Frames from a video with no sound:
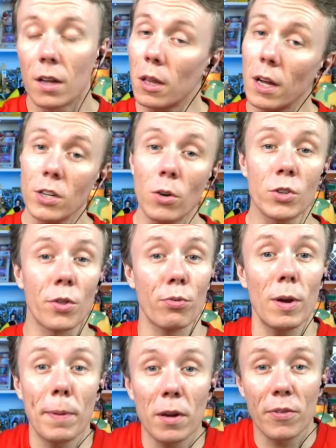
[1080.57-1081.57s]
See, I told you,
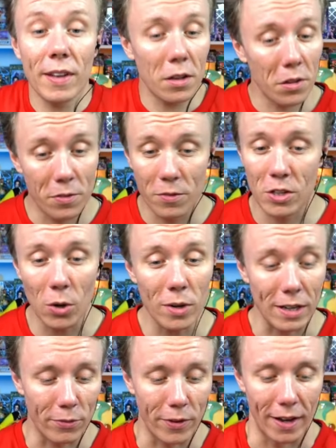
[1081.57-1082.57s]
three bucks for that's
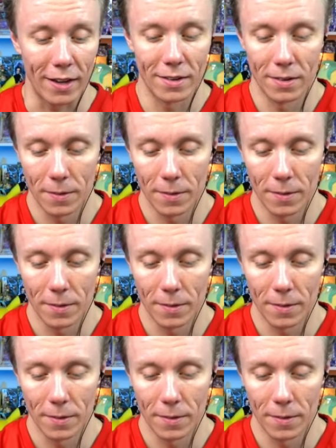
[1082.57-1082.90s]
totally fair.